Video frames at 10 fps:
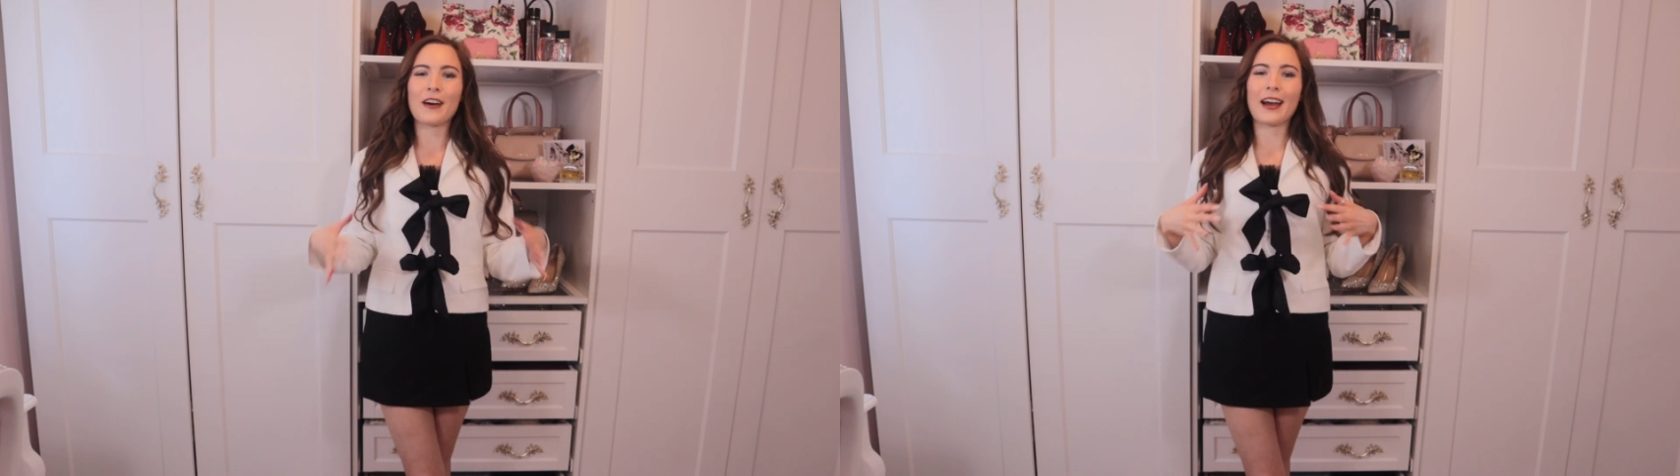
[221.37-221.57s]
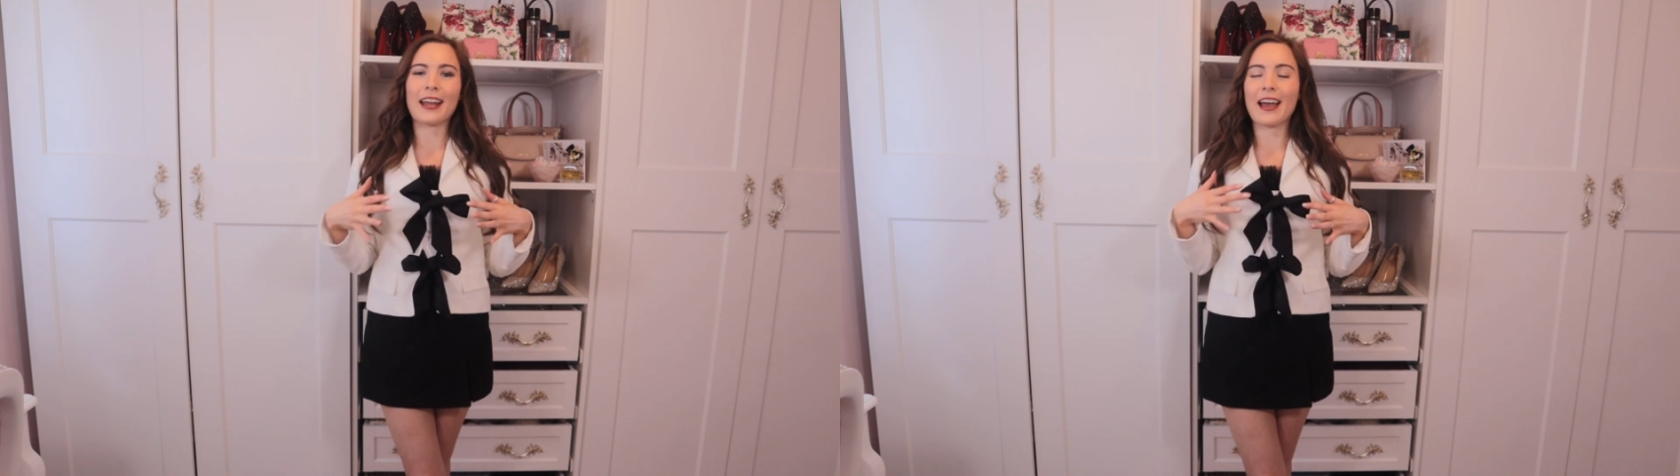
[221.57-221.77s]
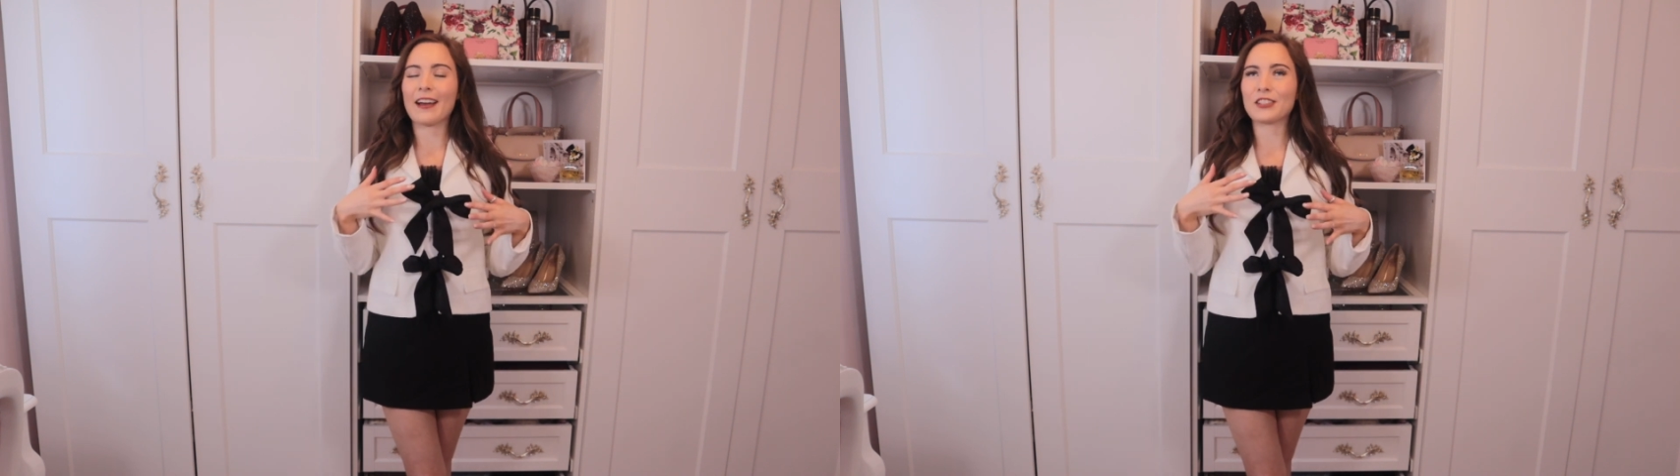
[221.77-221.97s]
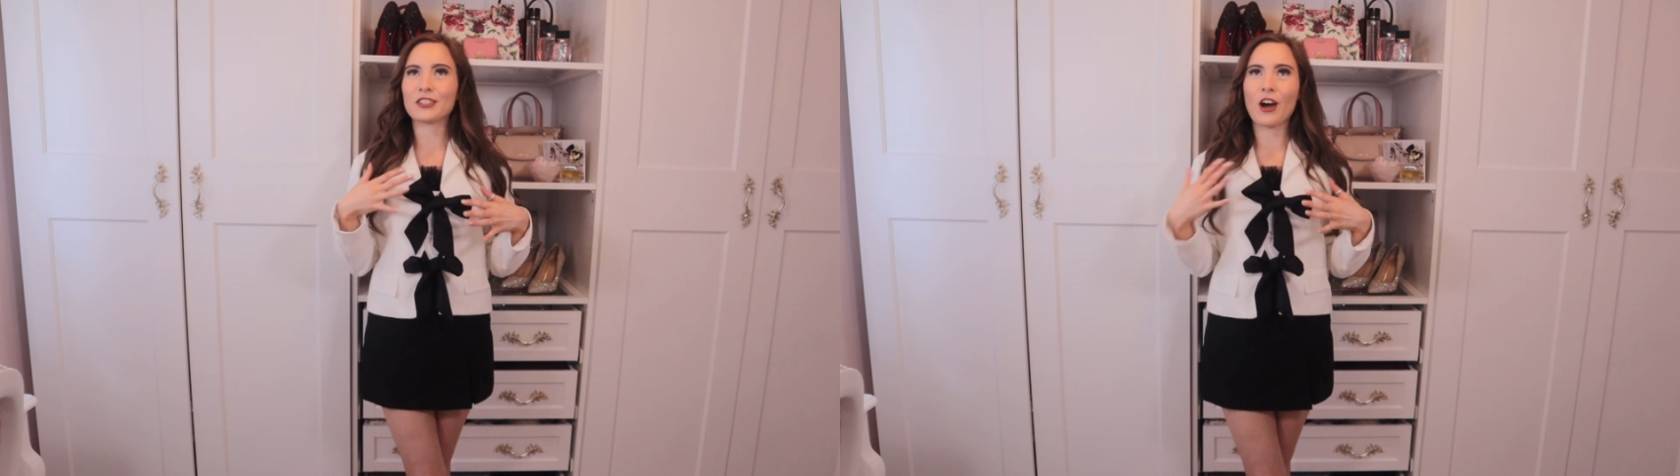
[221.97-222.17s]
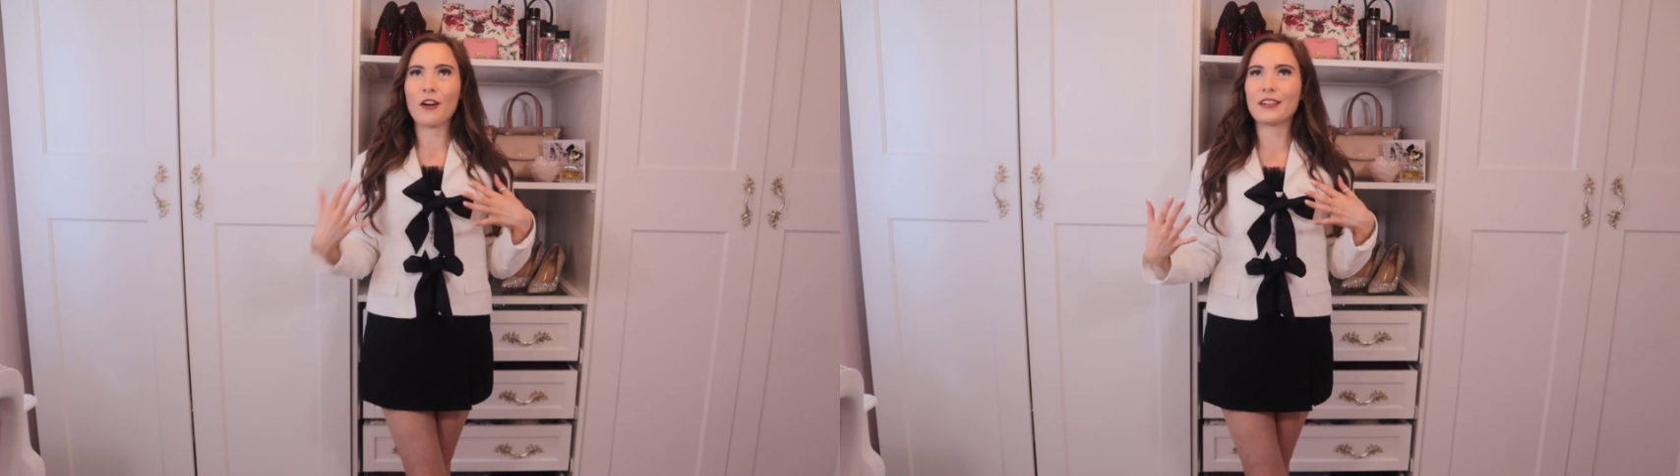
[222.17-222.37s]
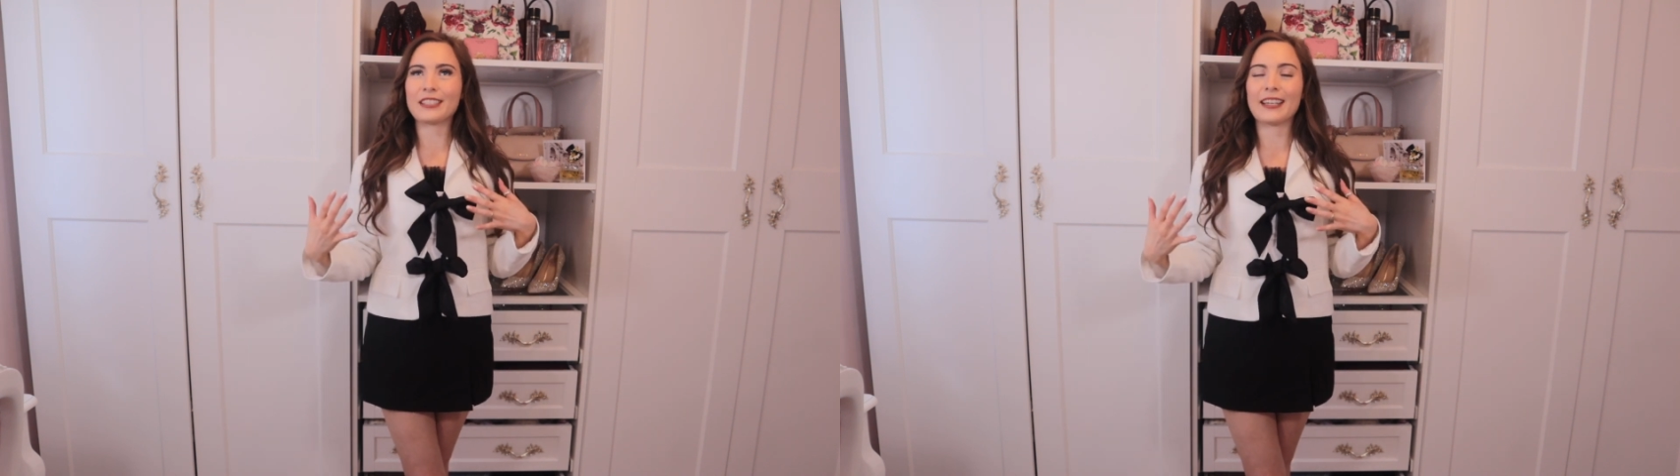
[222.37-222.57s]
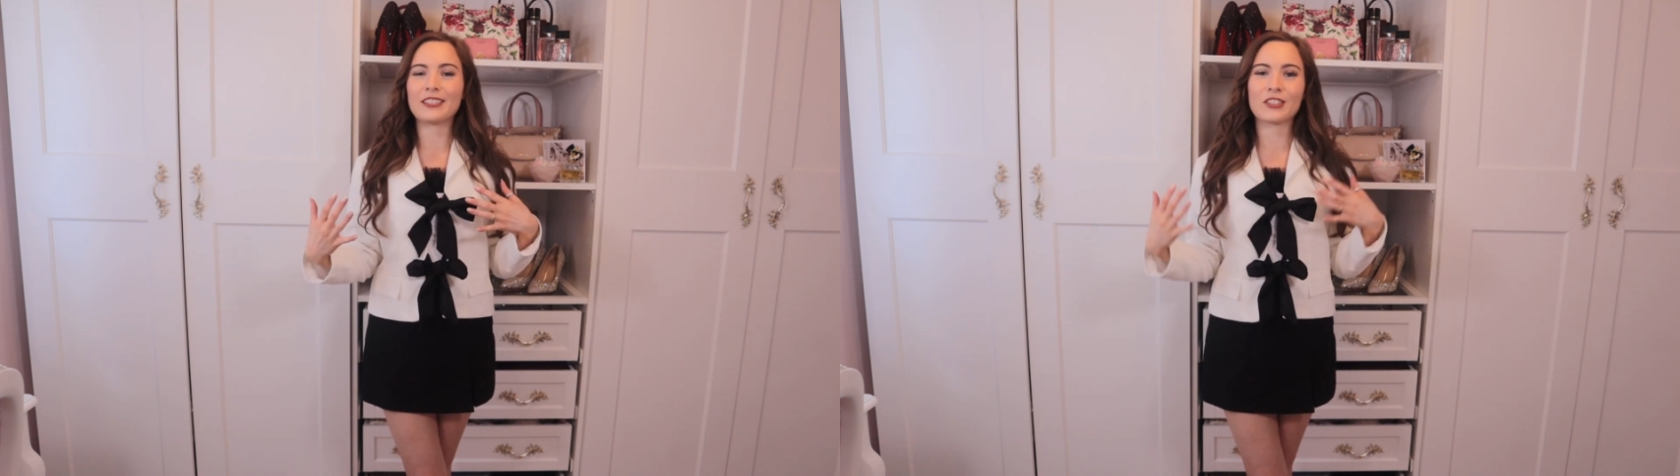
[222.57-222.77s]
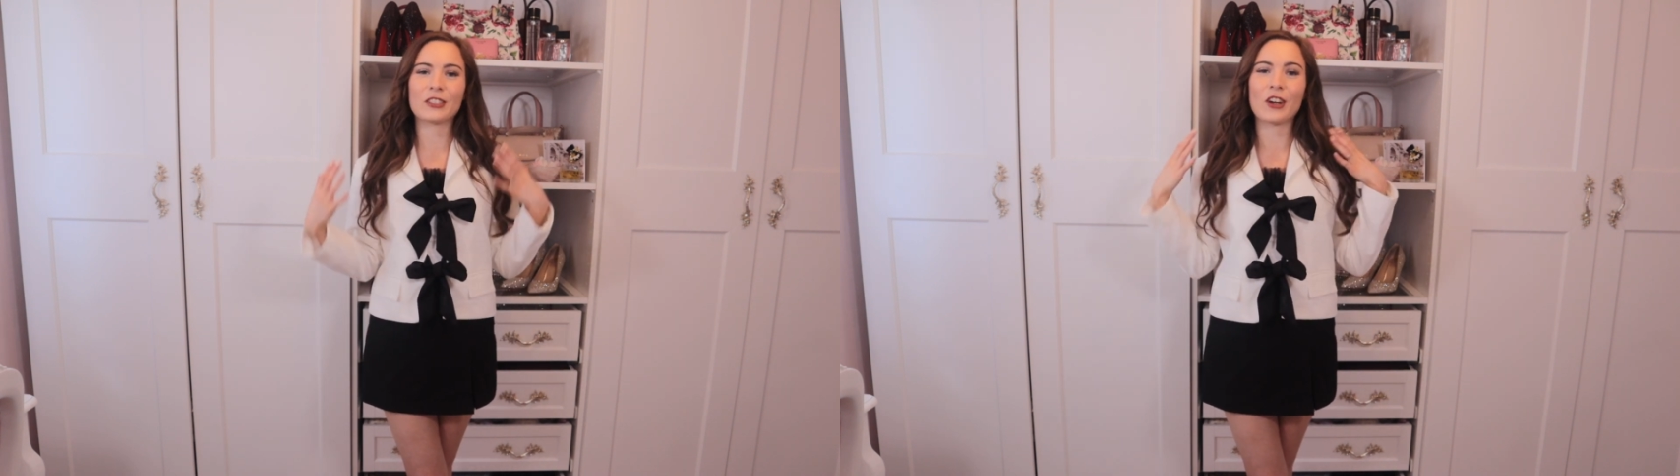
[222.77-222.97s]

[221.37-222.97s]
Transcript: I just can't resist